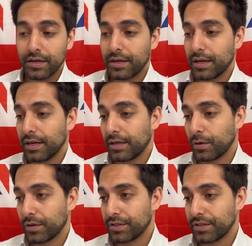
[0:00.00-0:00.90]

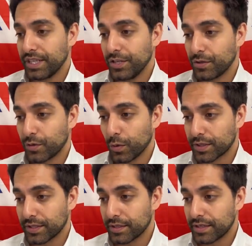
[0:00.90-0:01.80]
according to the EU
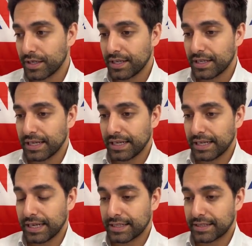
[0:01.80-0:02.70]
sources,
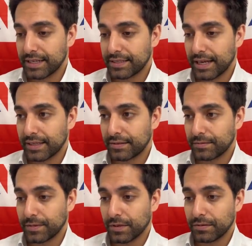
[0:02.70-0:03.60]
has said that,
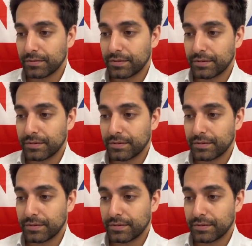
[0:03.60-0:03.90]
well,